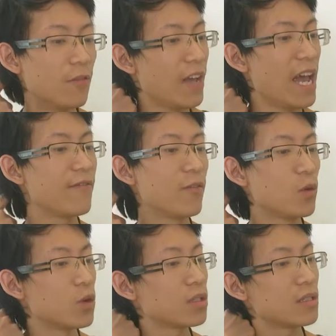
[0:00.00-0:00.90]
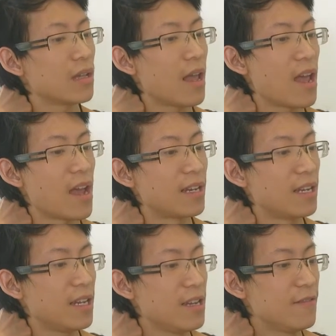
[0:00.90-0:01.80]
fan force and
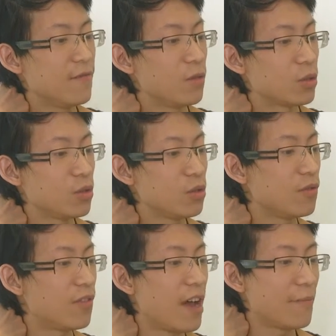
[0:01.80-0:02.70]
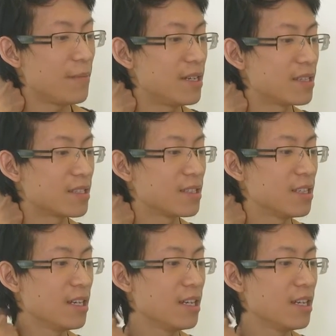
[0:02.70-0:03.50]
heat for 2 to 5 minutes.